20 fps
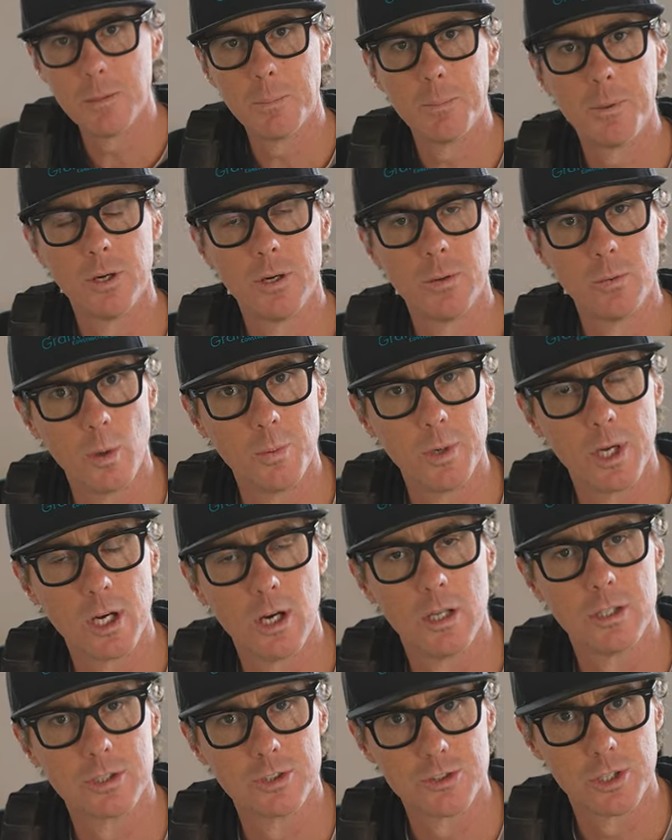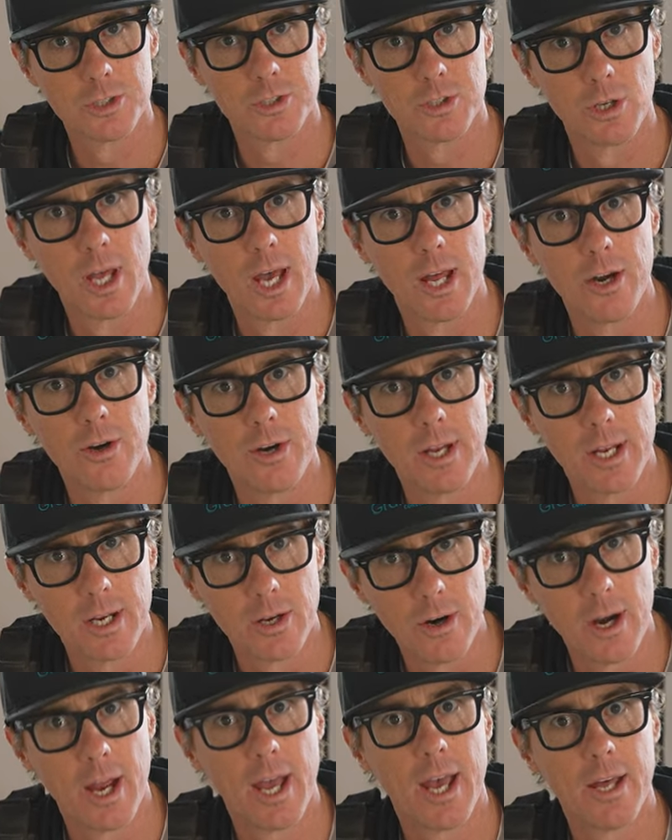to put what we call a structural header in,
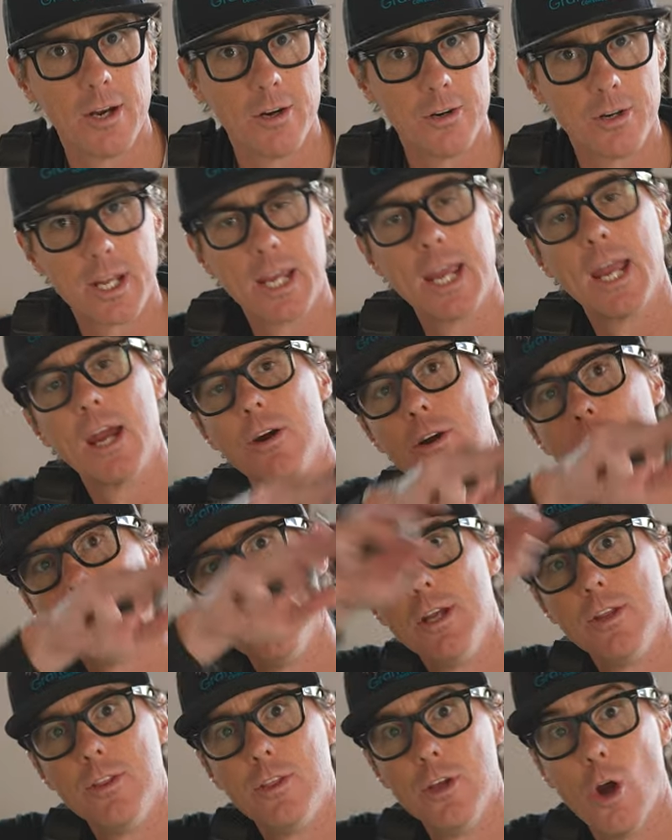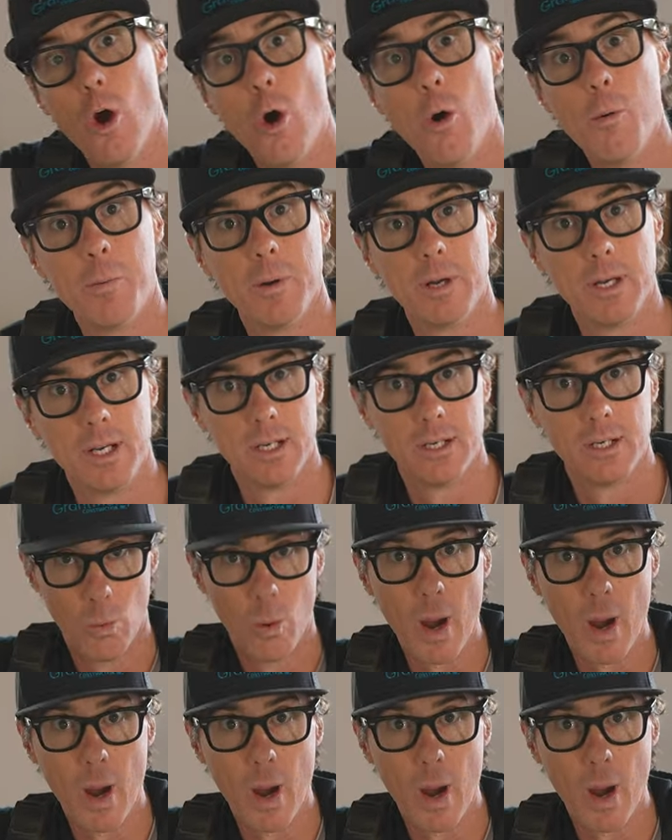or a header to carry the opening